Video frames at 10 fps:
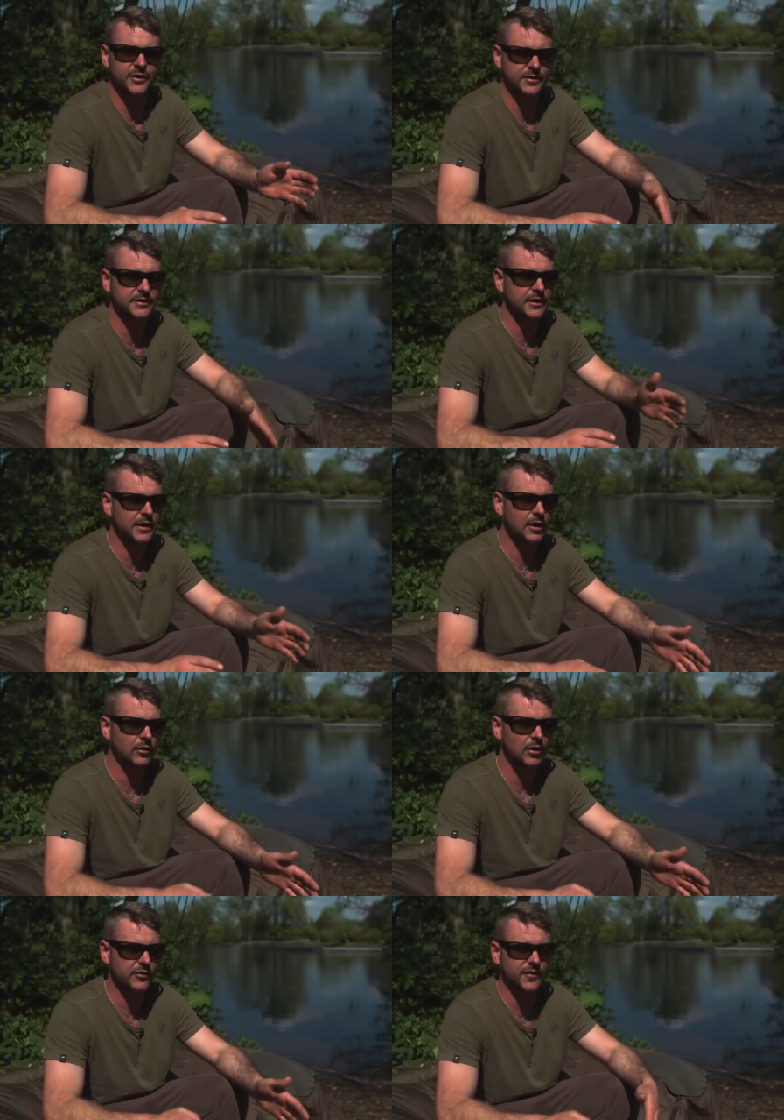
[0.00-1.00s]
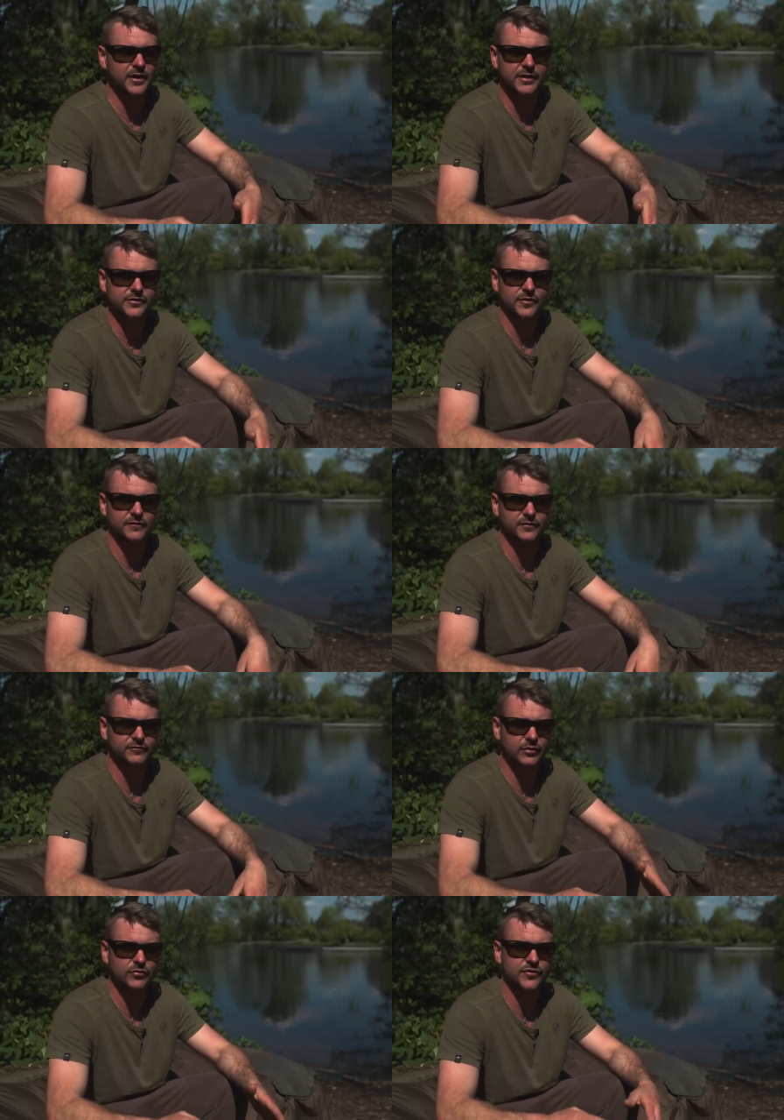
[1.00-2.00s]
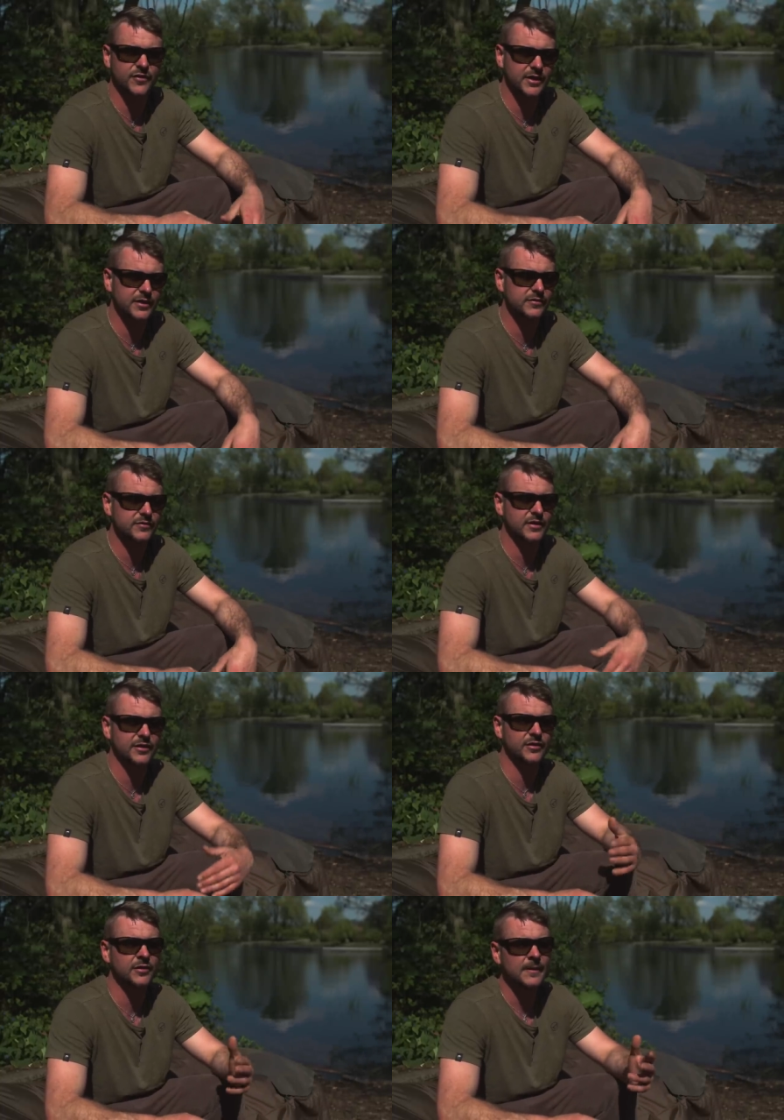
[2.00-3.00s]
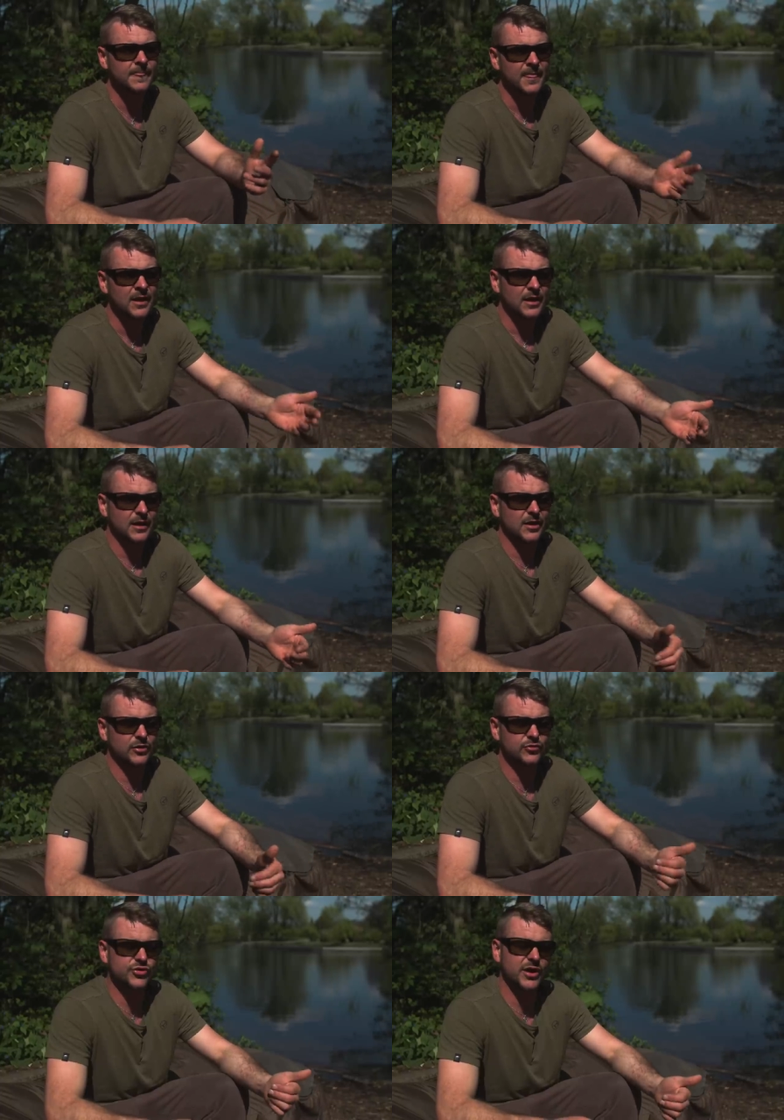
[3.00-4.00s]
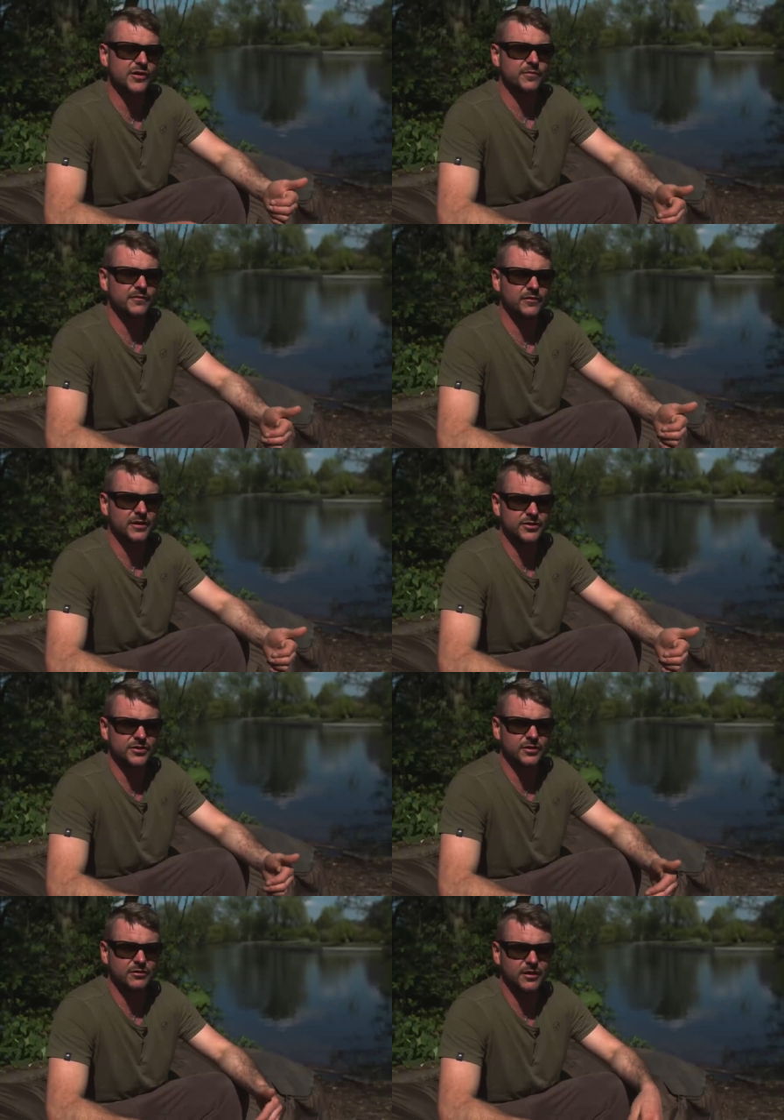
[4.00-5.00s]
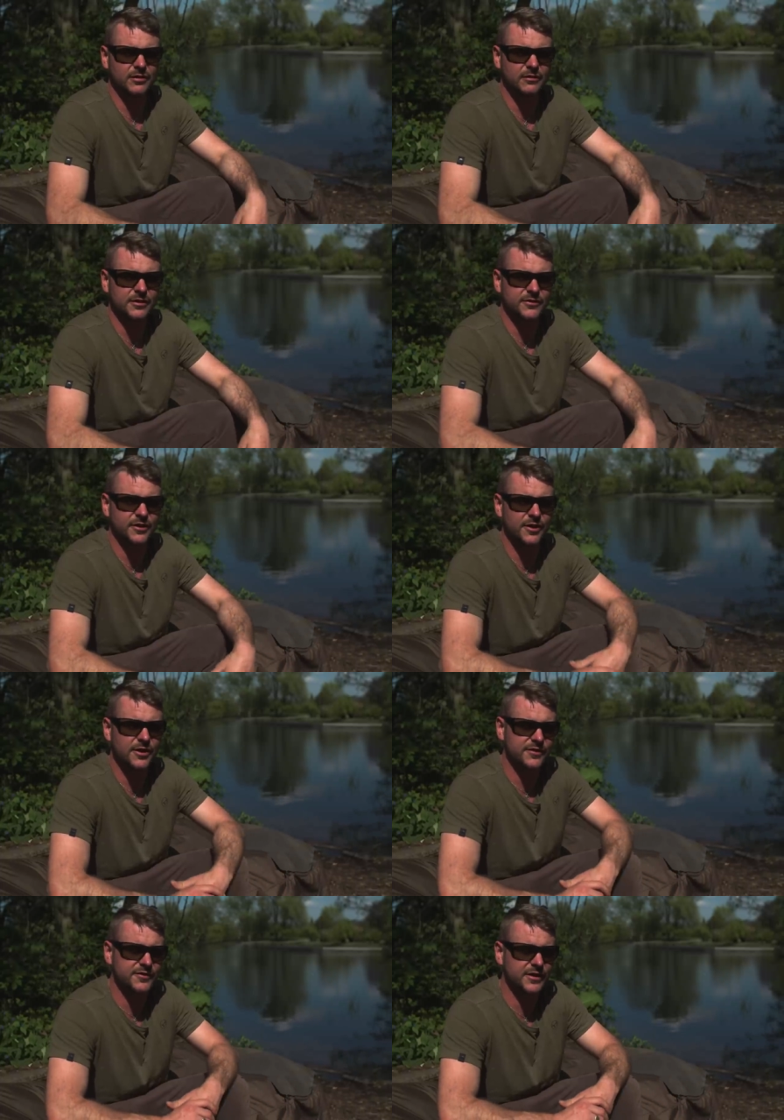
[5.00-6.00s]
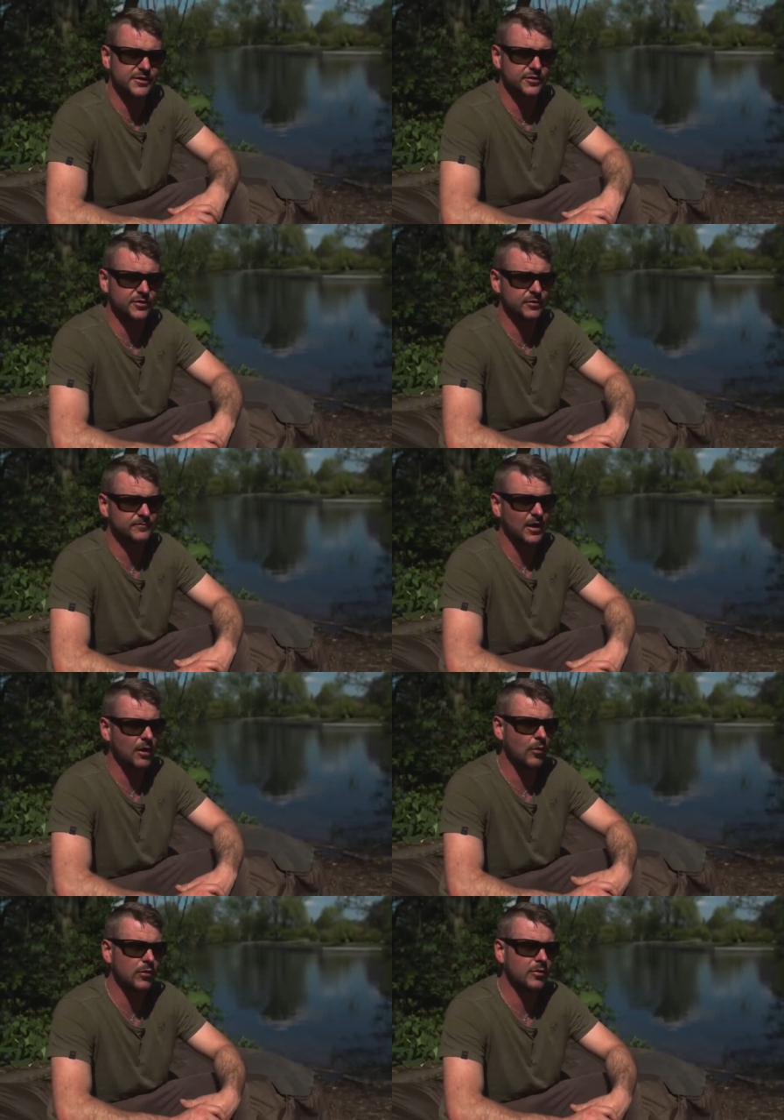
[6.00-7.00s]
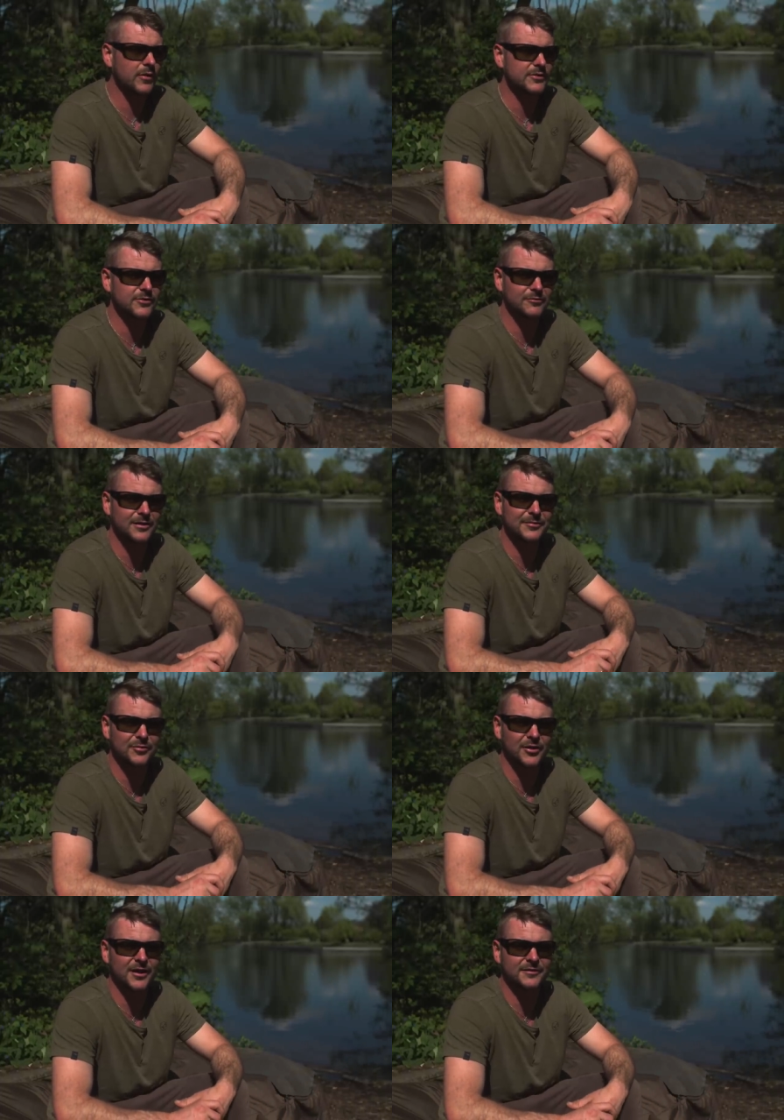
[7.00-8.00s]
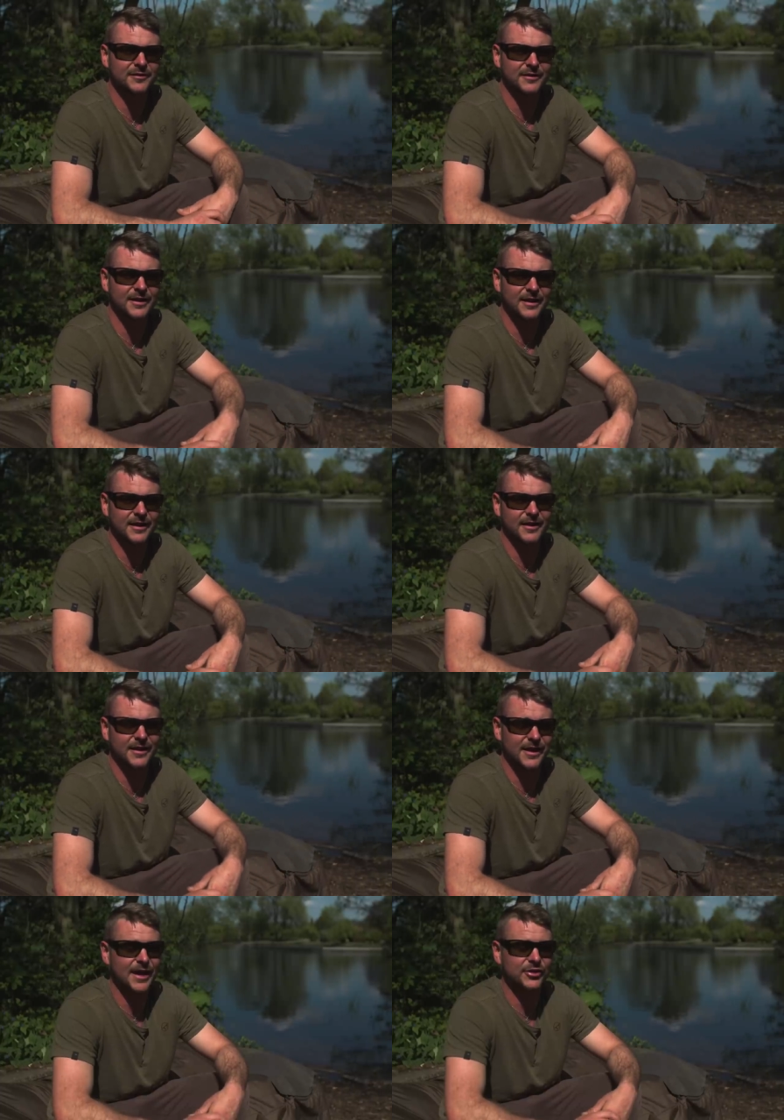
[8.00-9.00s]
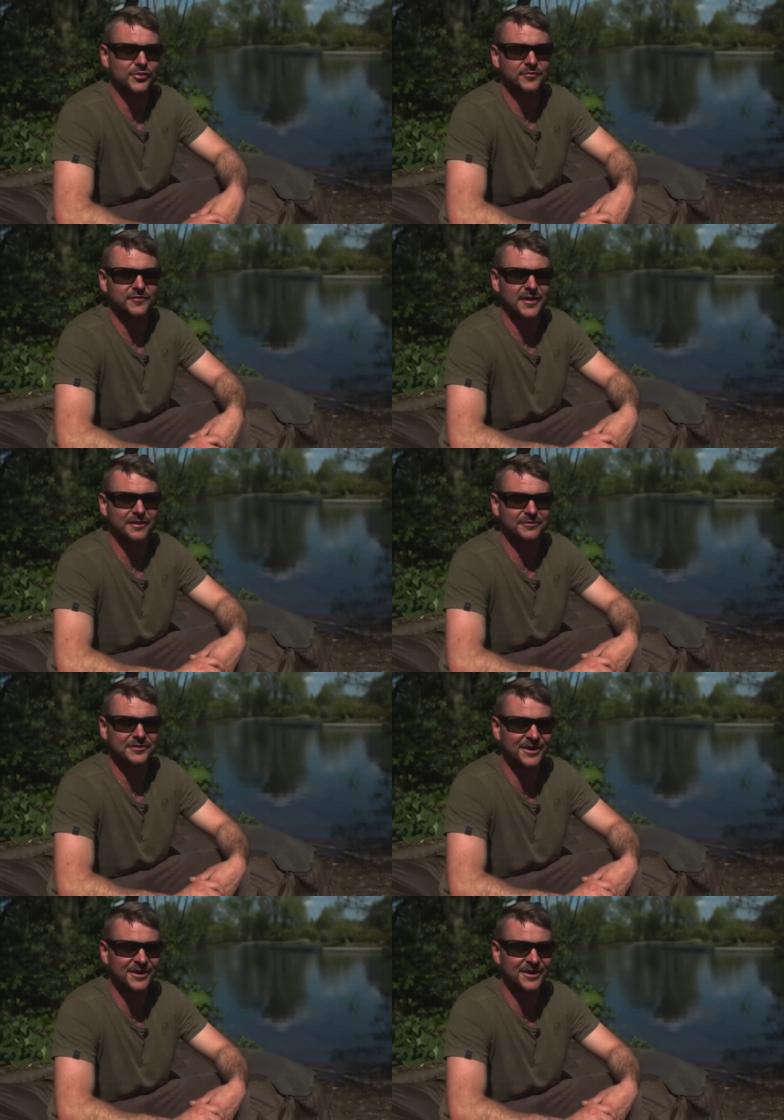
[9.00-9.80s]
And I did get a lot of sightings of her, real good sightings. I had a, a, good chance with her last last uh, season that I won't go into, like, but I, it ended up failing.